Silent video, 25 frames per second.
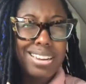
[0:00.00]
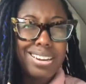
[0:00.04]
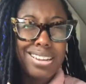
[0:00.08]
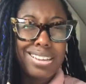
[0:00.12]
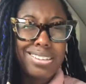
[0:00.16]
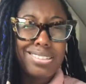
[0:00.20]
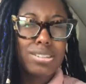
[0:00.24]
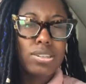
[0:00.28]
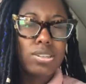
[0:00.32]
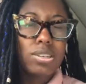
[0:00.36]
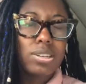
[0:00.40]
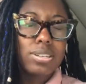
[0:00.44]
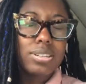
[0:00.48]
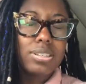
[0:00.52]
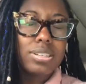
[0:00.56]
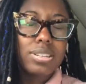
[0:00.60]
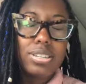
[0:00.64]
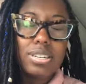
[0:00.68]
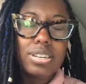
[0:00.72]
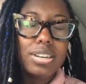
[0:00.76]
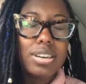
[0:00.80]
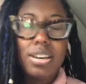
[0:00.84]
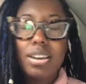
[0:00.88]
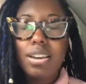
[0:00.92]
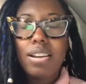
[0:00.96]
It's
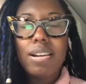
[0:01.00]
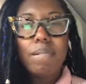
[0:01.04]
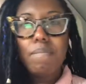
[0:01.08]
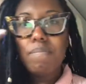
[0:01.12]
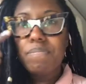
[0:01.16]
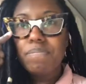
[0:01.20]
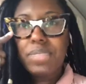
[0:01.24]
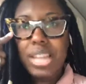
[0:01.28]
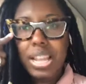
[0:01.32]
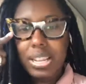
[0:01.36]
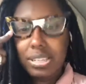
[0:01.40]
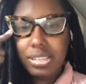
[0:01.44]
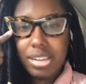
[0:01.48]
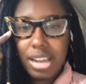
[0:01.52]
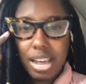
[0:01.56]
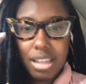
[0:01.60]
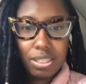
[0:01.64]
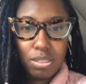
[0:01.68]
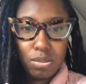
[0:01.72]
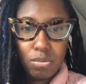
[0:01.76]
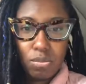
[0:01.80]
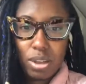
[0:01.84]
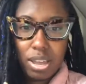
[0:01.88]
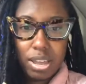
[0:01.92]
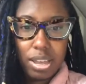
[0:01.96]
just, that's not
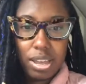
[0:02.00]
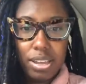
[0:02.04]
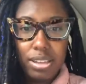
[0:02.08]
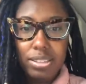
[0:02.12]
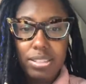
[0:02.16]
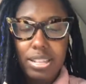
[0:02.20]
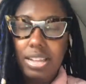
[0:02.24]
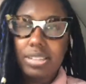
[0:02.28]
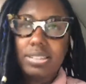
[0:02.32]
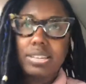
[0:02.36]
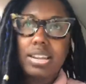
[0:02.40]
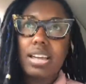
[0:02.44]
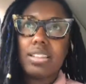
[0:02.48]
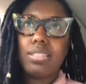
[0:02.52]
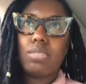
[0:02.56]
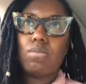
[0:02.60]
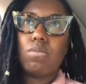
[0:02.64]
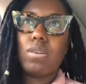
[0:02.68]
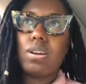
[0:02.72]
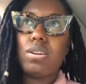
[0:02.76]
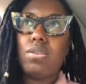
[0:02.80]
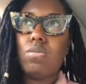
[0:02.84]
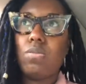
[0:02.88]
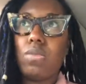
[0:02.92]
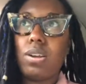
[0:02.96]
the way
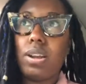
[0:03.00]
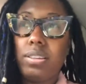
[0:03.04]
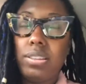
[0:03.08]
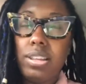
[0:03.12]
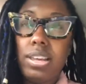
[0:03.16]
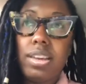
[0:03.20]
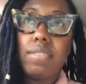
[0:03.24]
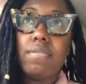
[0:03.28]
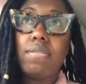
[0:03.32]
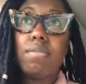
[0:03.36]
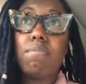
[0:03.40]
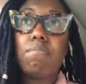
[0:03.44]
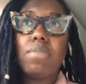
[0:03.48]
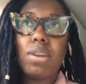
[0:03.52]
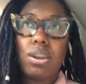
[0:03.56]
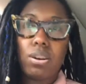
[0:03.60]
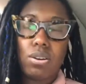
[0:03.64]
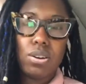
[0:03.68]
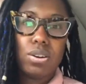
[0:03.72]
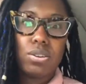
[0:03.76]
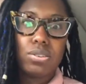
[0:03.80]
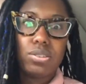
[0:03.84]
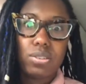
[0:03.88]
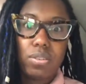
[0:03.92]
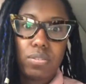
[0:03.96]
you want to live and better
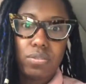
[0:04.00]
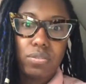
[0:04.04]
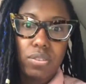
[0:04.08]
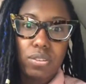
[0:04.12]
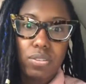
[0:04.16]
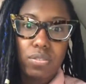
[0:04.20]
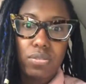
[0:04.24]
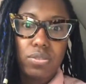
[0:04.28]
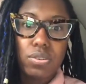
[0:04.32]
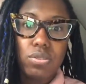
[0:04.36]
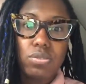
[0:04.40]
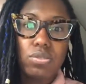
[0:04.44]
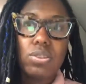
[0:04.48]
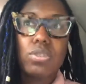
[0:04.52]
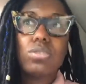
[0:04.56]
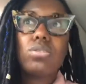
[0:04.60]
yourself for the future.